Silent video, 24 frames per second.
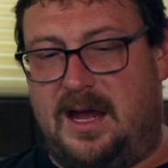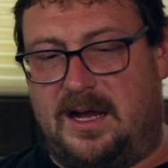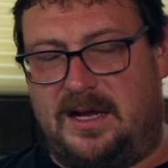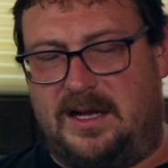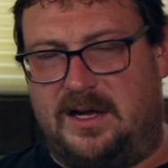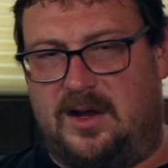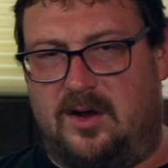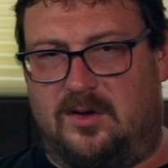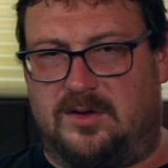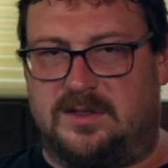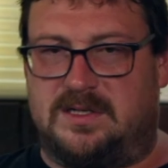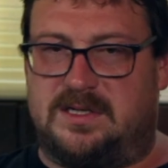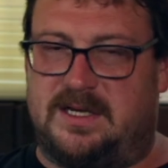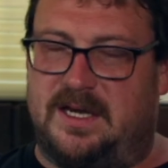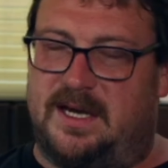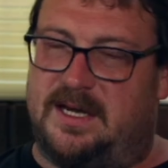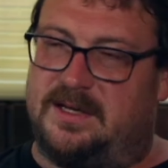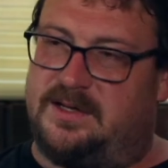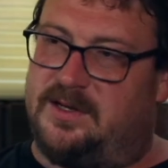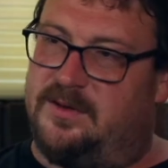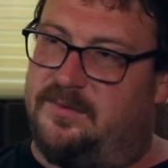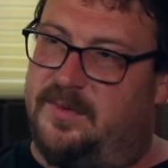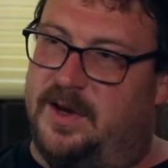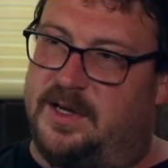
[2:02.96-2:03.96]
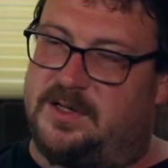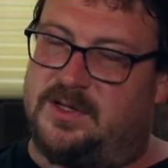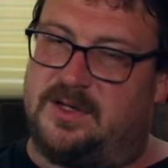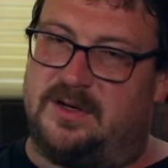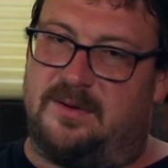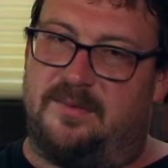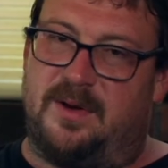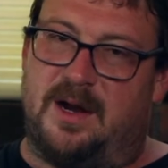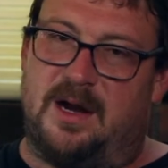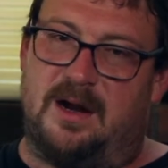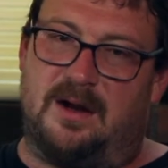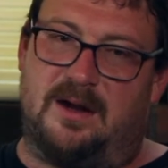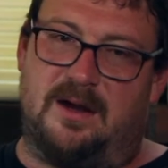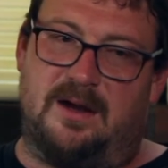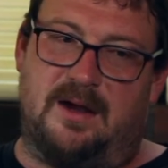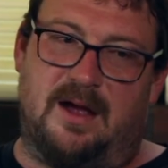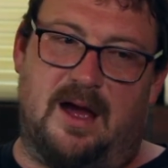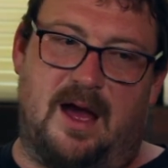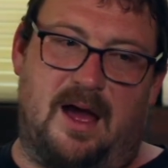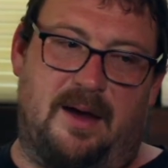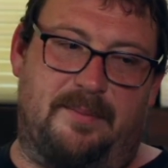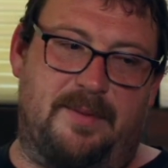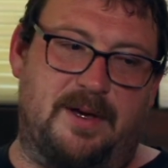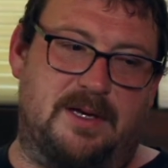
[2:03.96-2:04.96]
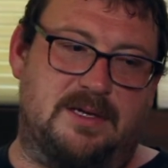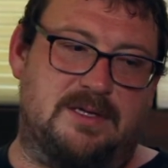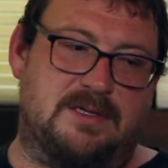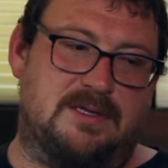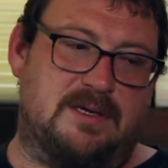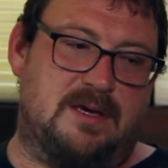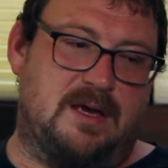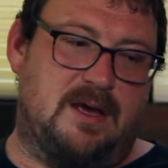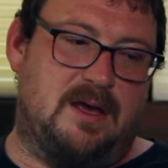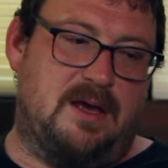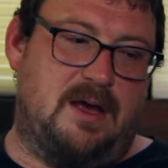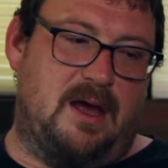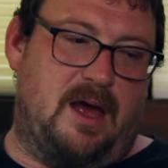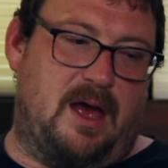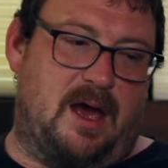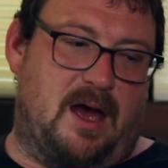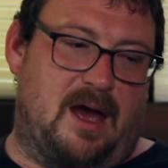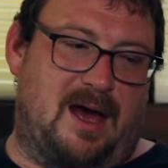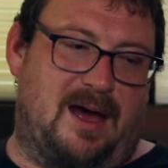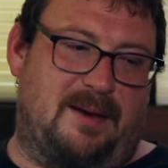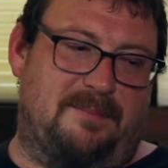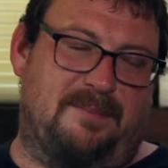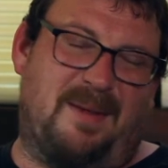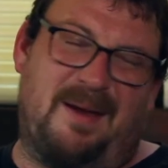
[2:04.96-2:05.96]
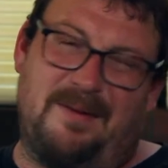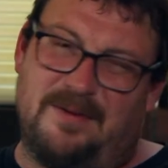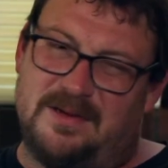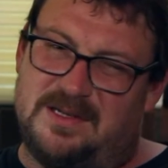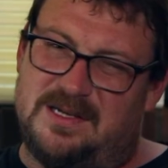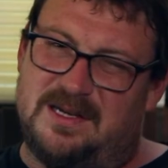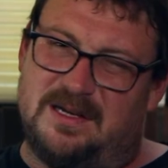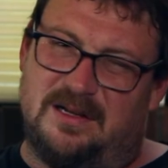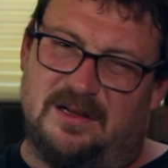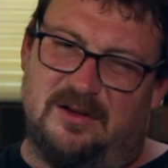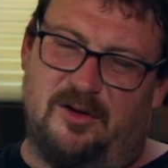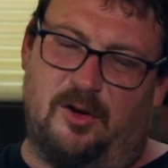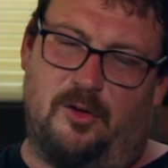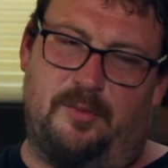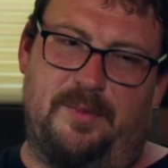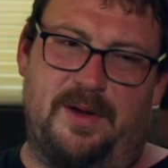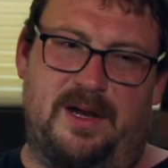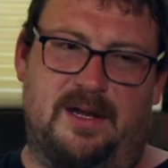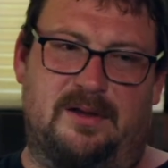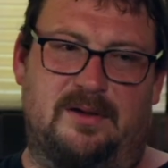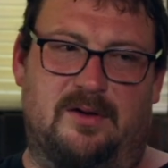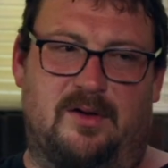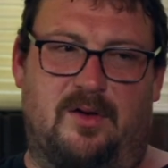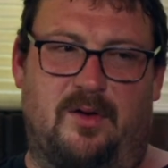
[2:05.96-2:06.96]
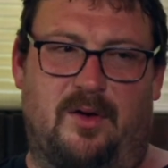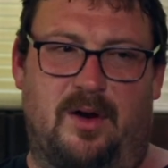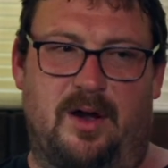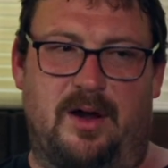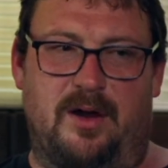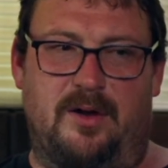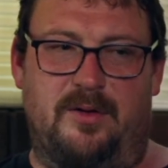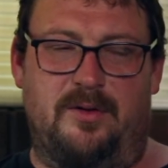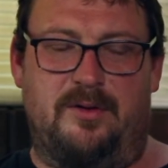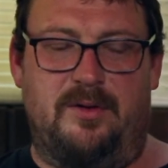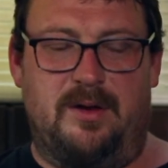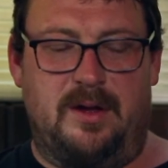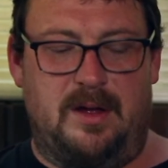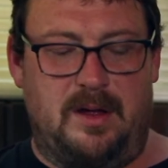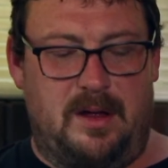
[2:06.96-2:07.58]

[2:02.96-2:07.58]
You don't see it too much in American comics. Maybe see it a little bit in The Crow,